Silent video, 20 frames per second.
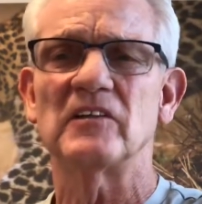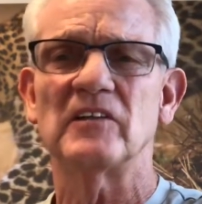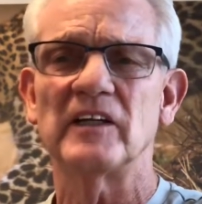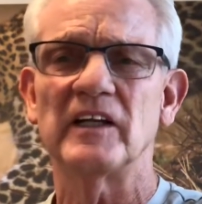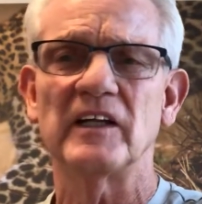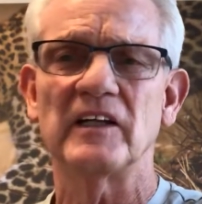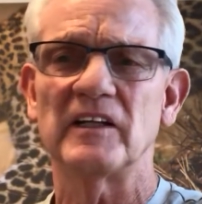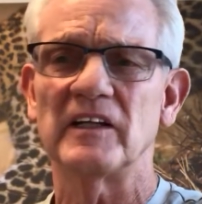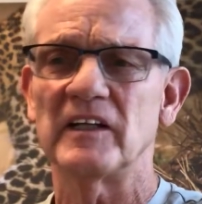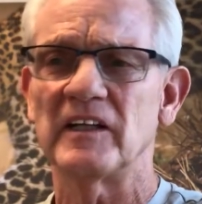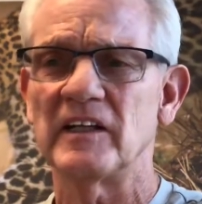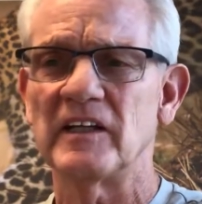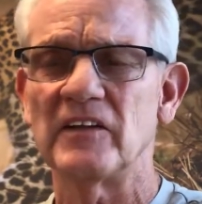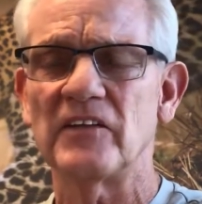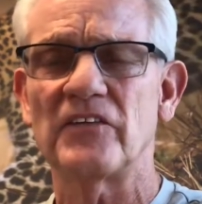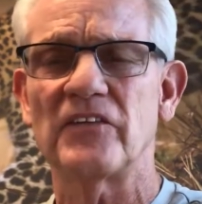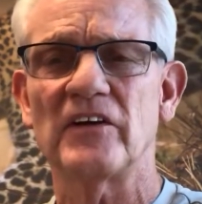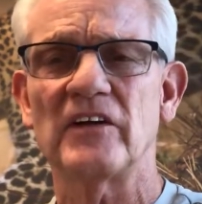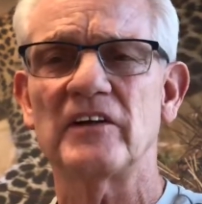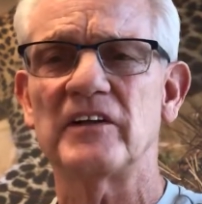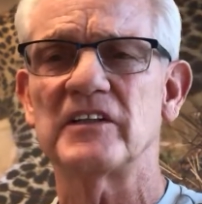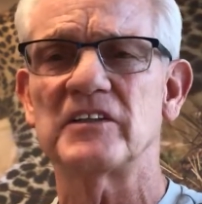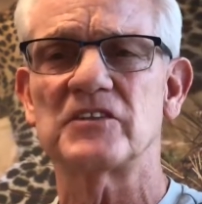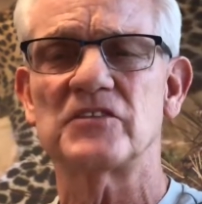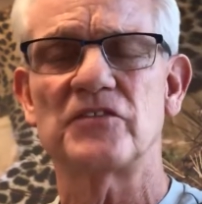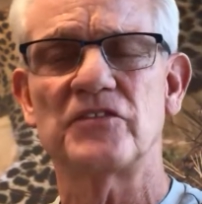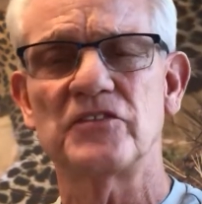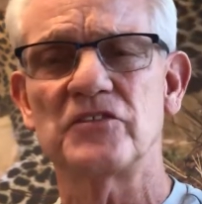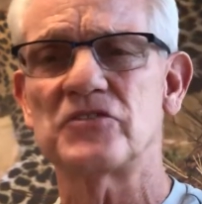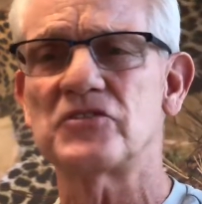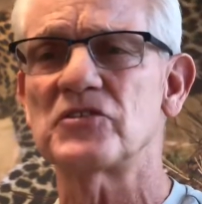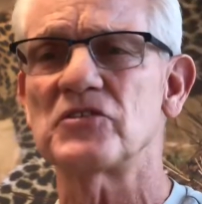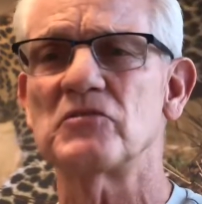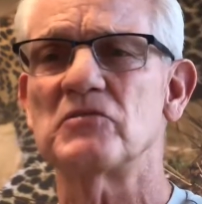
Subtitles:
and he thought his future